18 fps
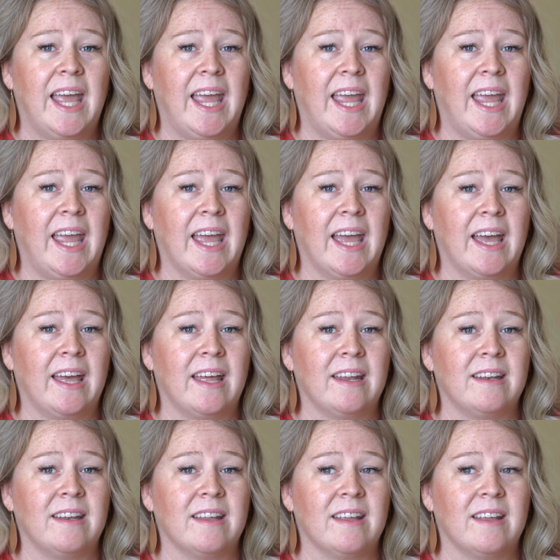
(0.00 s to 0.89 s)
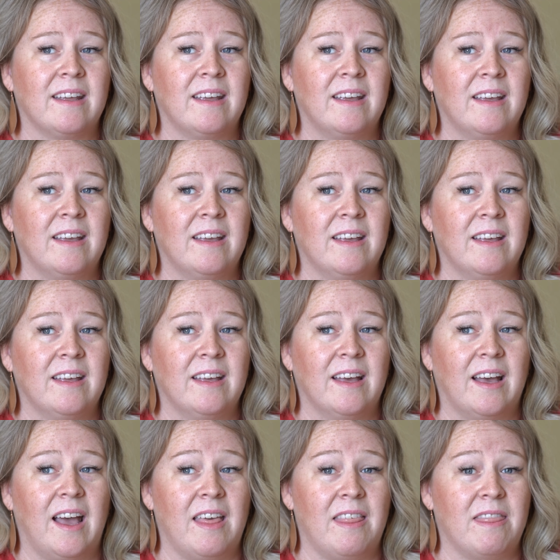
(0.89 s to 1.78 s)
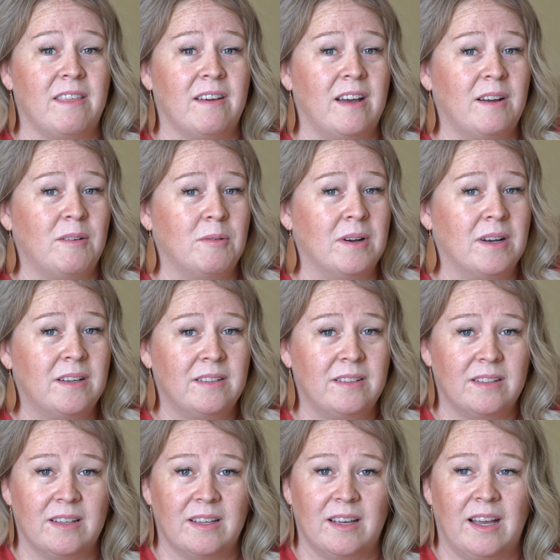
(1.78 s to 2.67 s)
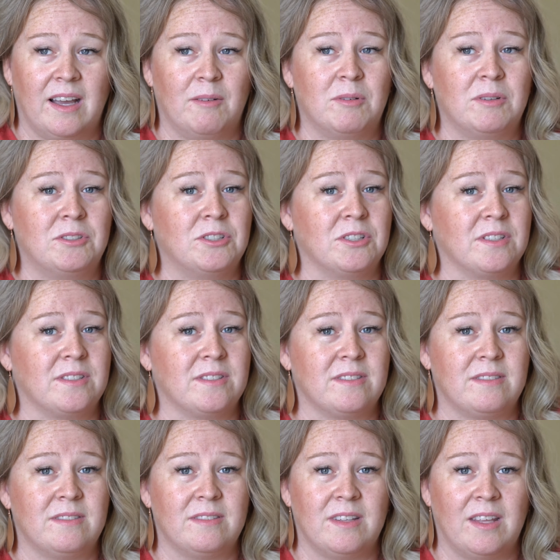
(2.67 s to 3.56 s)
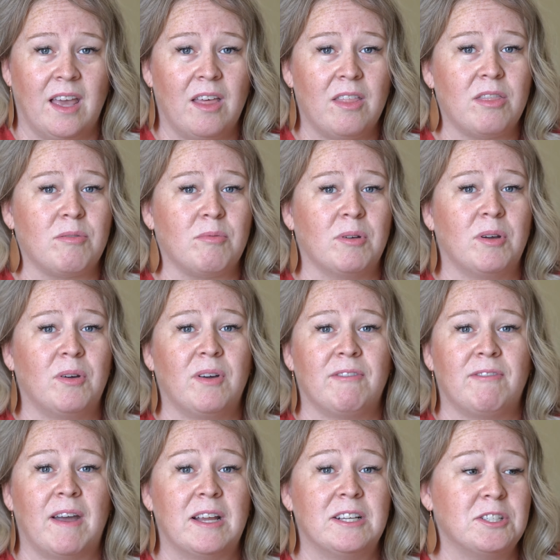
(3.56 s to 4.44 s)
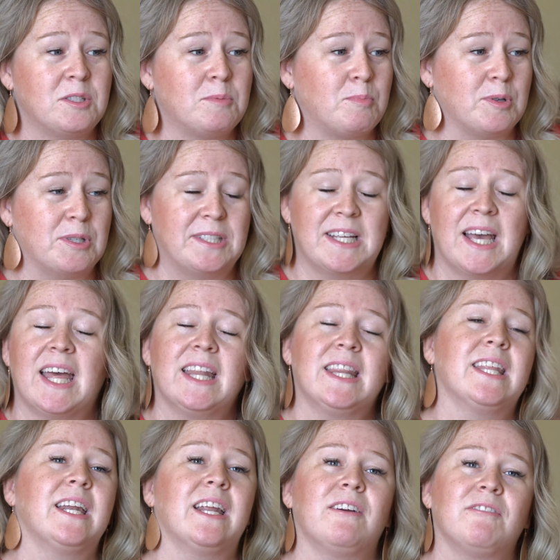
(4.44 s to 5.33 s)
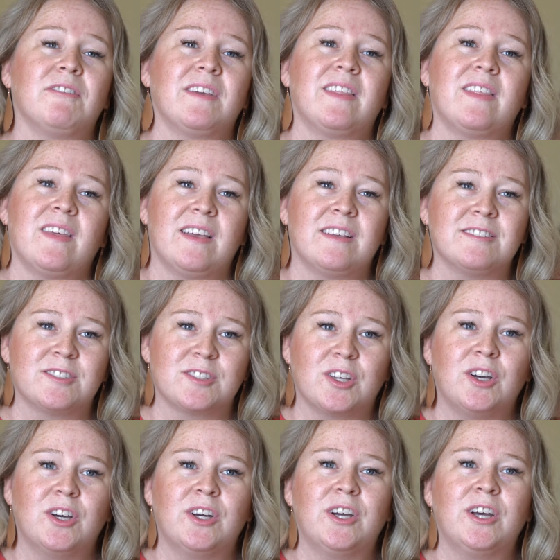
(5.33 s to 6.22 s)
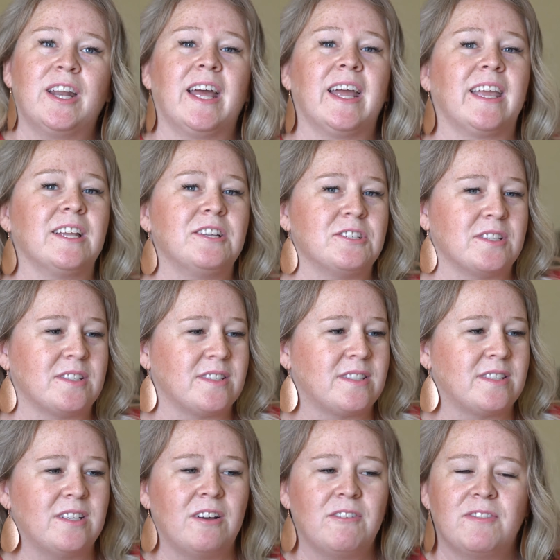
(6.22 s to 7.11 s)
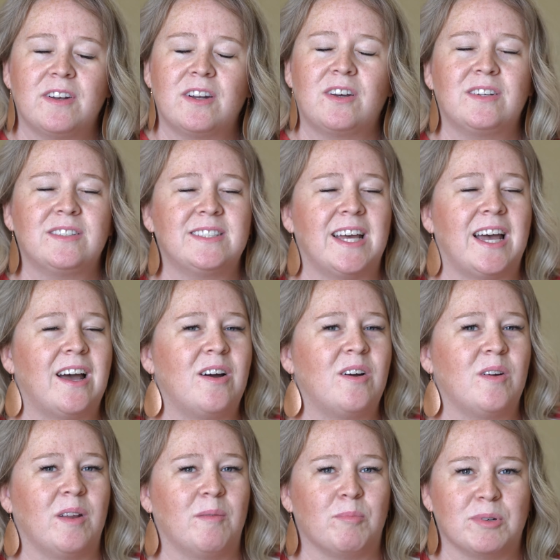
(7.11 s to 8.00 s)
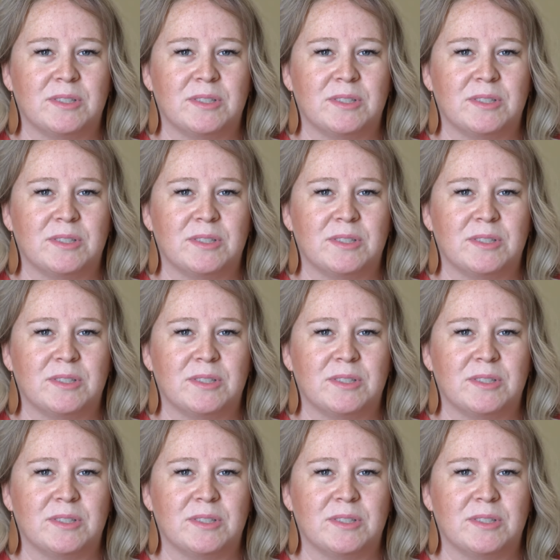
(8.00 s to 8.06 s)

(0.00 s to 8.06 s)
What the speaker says: And I thought, well, I will just get through. If I just pretend that everything's good, I can just stuff it all down and